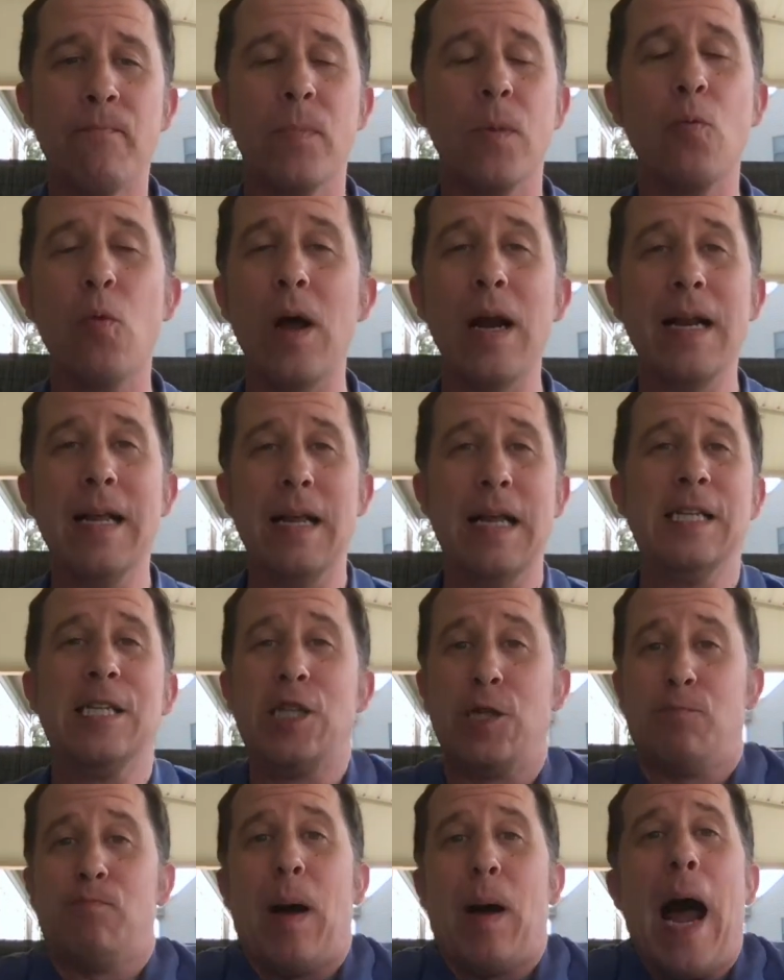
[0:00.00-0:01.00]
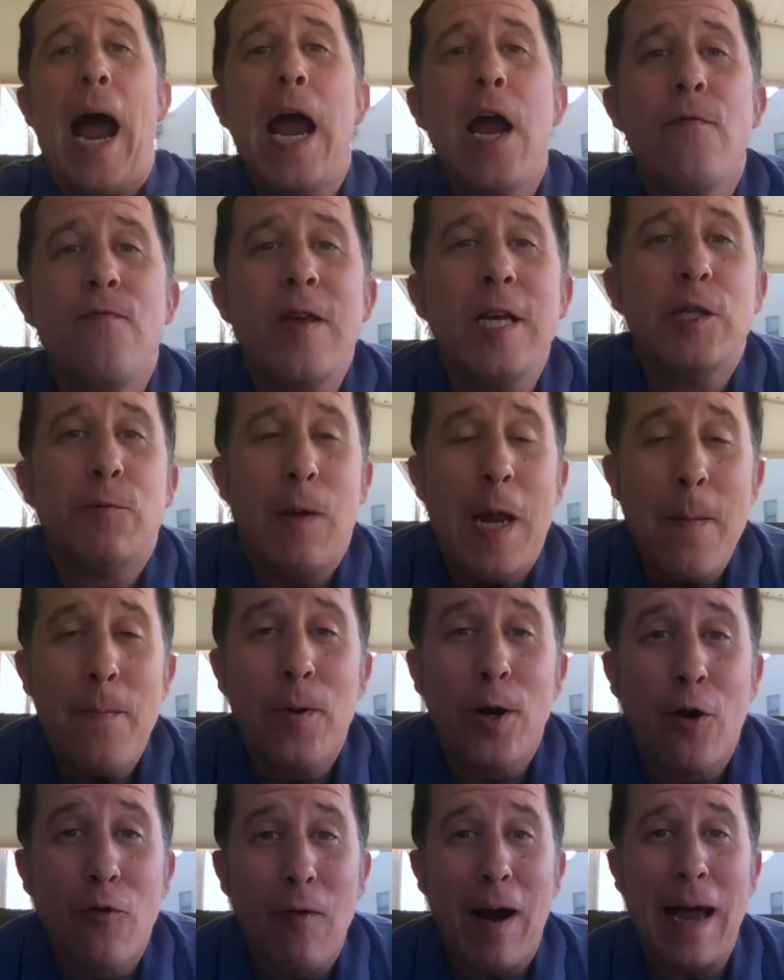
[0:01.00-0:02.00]
what inspired these
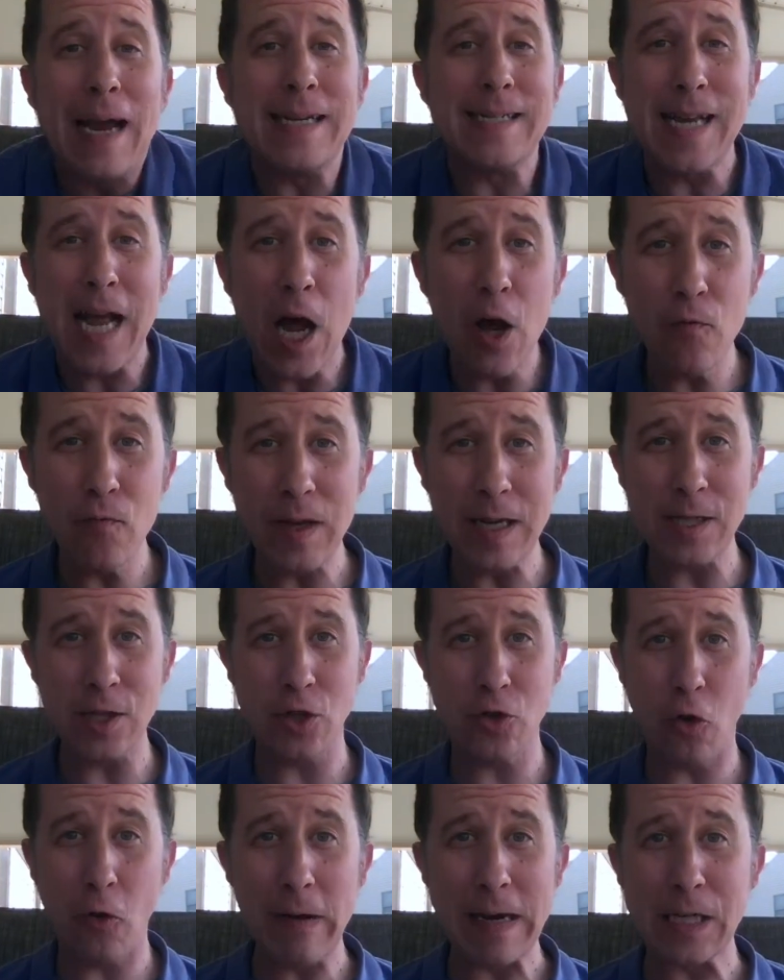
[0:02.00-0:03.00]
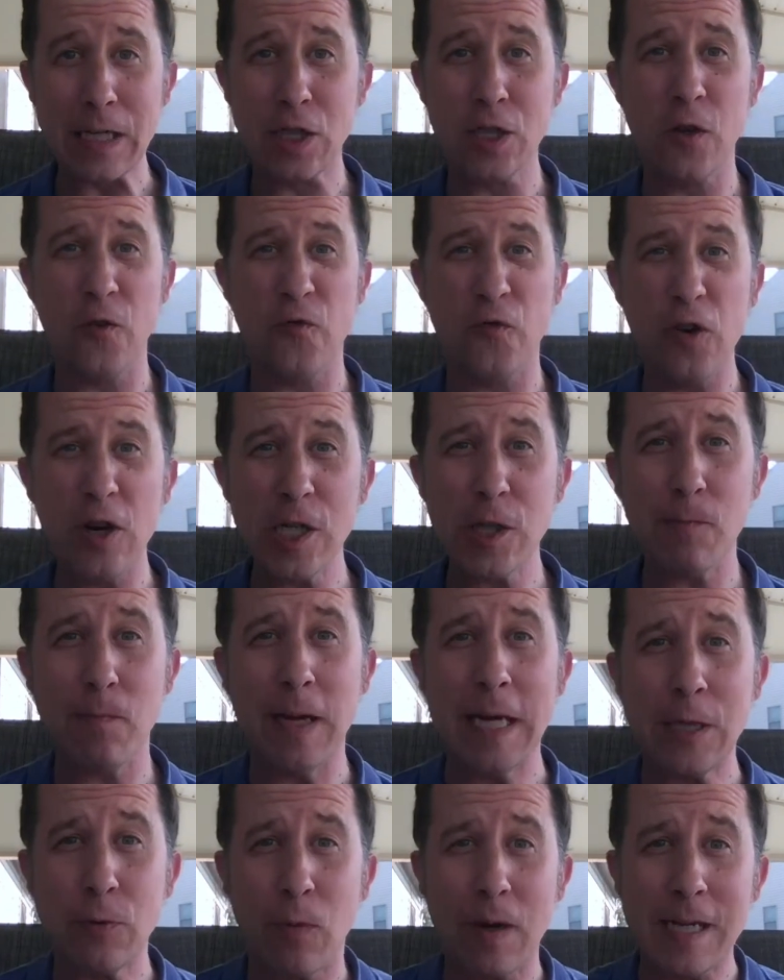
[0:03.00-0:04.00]
people to write down these stories in the first
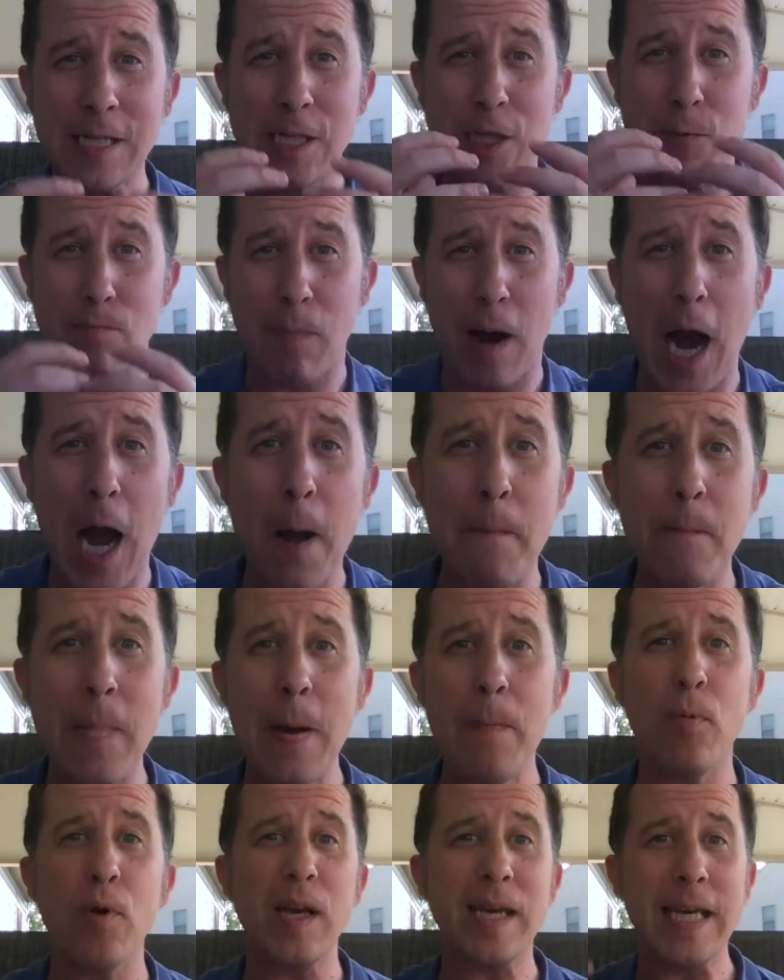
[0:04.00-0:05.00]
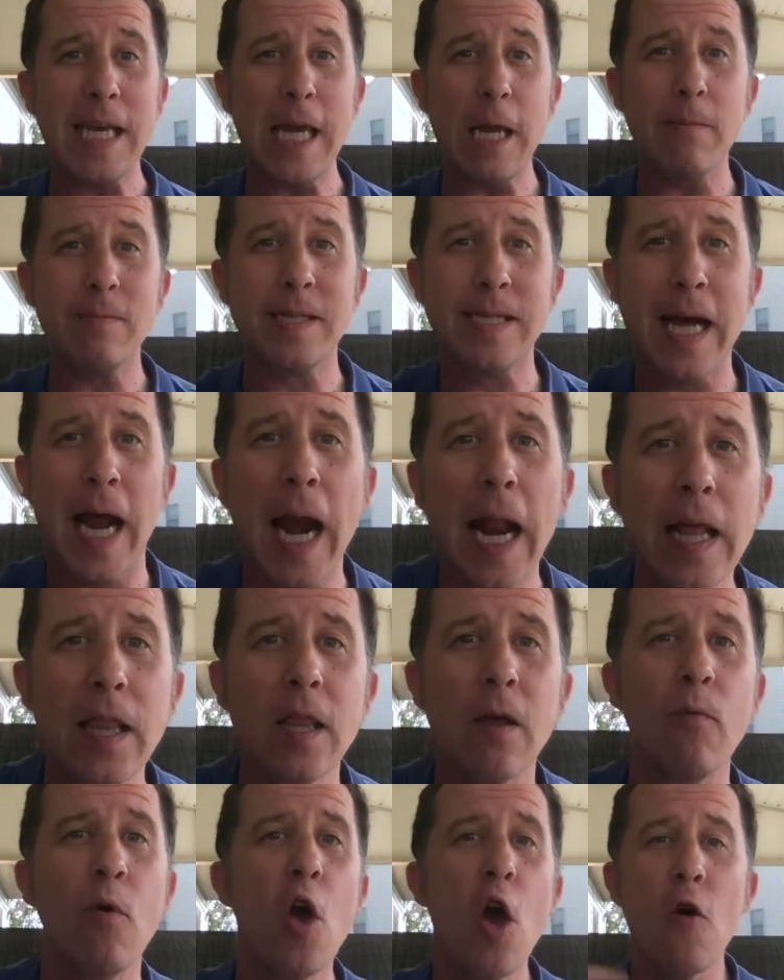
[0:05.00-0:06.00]
place, what inspired people to keep telling
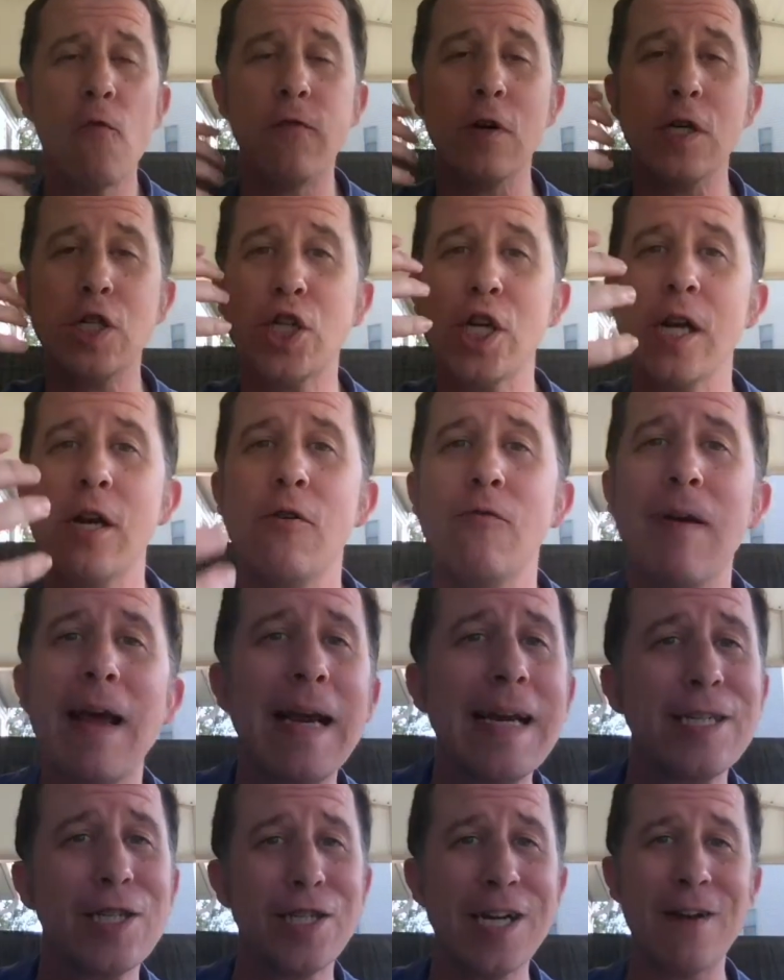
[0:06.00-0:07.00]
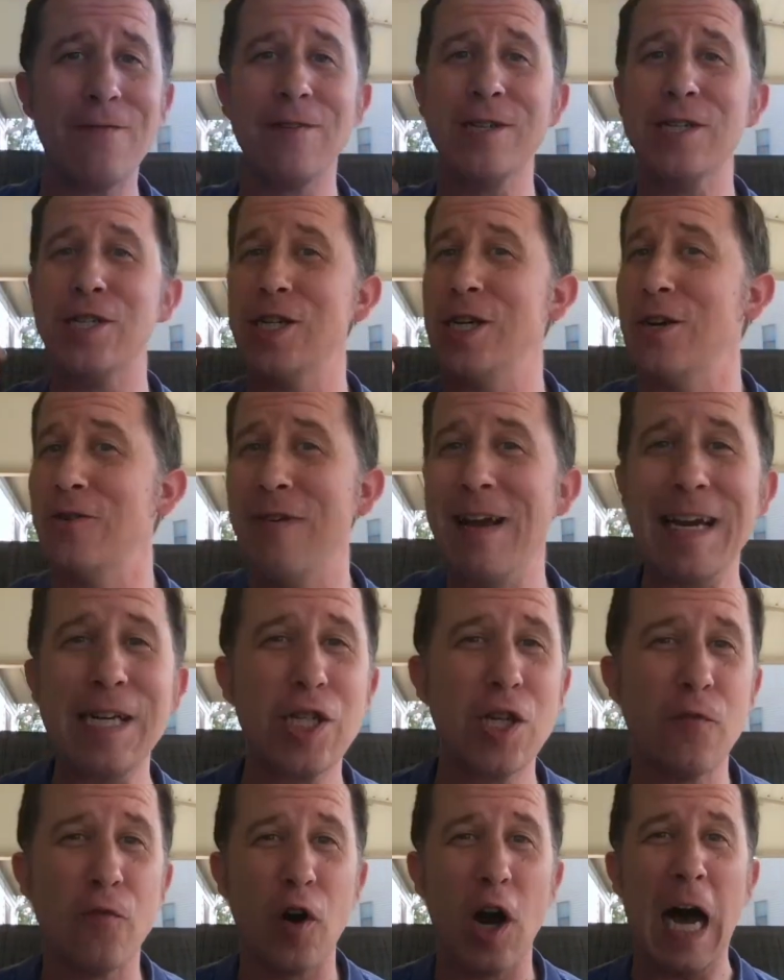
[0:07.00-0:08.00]
them for generation after
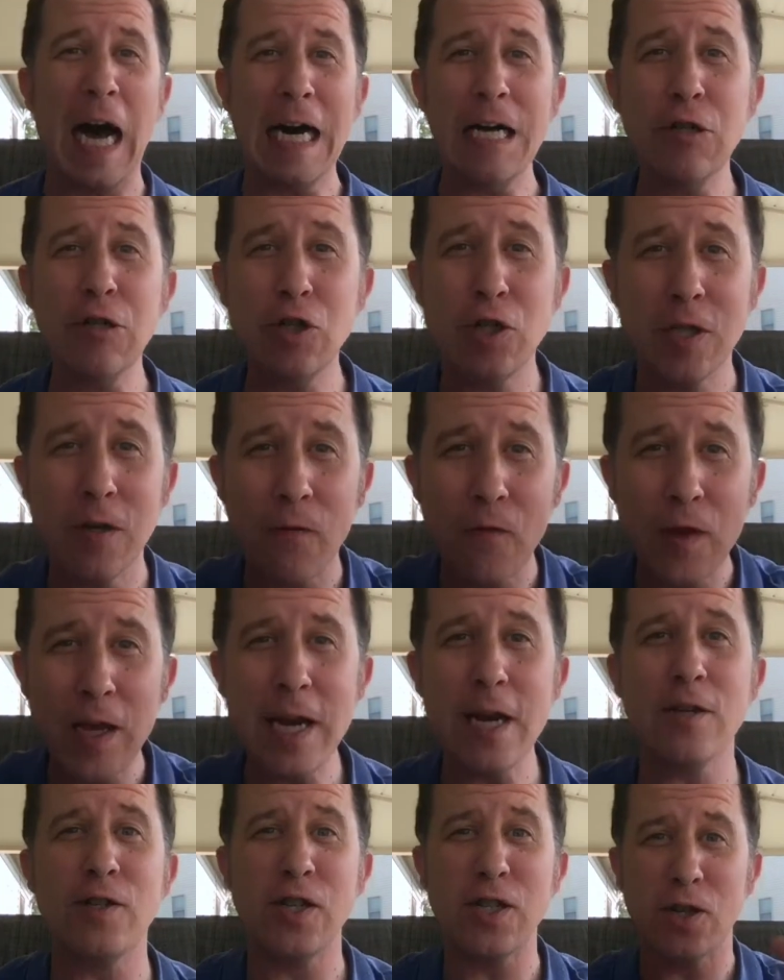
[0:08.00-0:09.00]
generation, for hundreds of years.